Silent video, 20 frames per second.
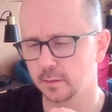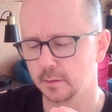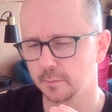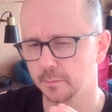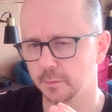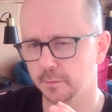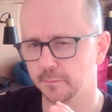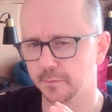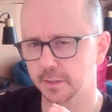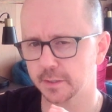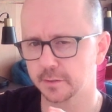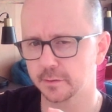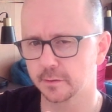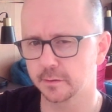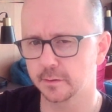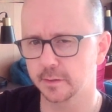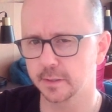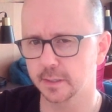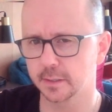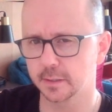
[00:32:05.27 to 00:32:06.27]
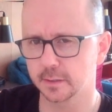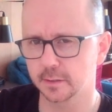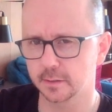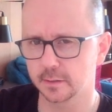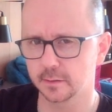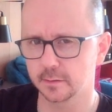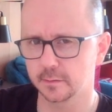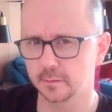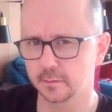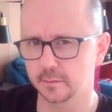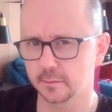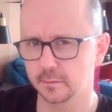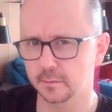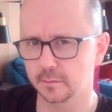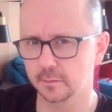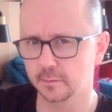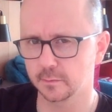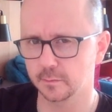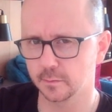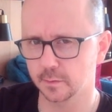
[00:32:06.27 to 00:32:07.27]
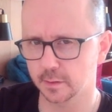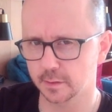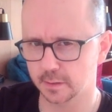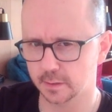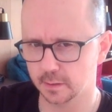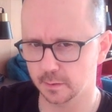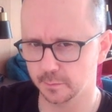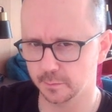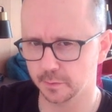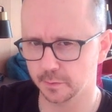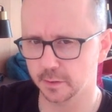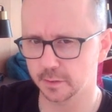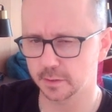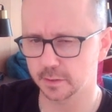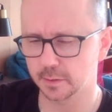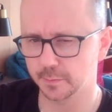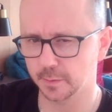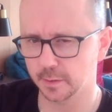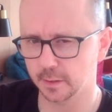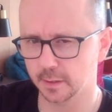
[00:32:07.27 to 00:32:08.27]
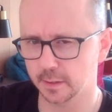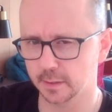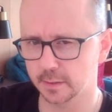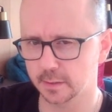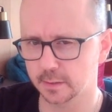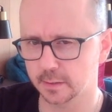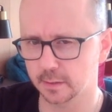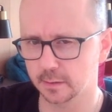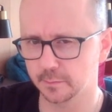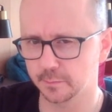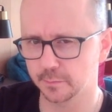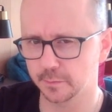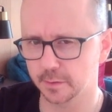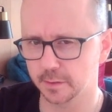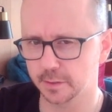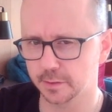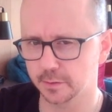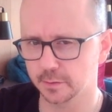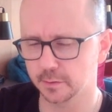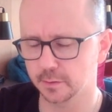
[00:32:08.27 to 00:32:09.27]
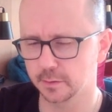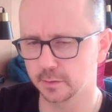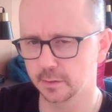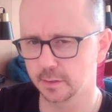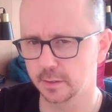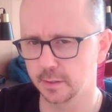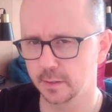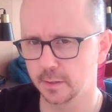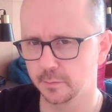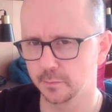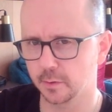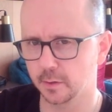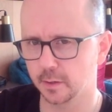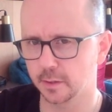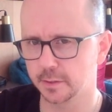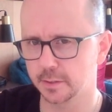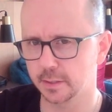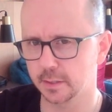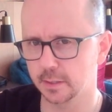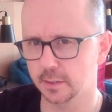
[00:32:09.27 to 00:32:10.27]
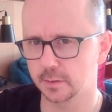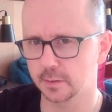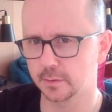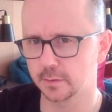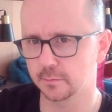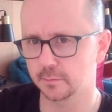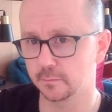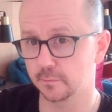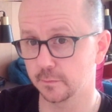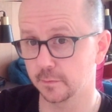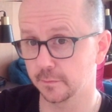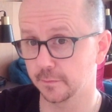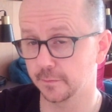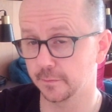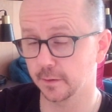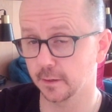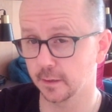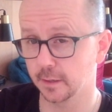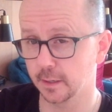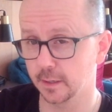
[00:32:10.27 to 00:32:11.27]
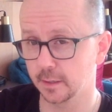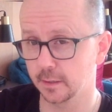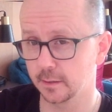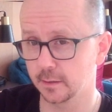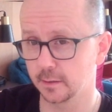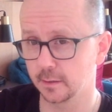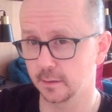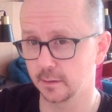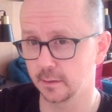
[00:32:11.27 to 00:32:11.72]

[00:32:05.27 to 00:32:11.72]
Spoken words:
but Victoria was the posh spice, I'm pretty sure. Posh is refined.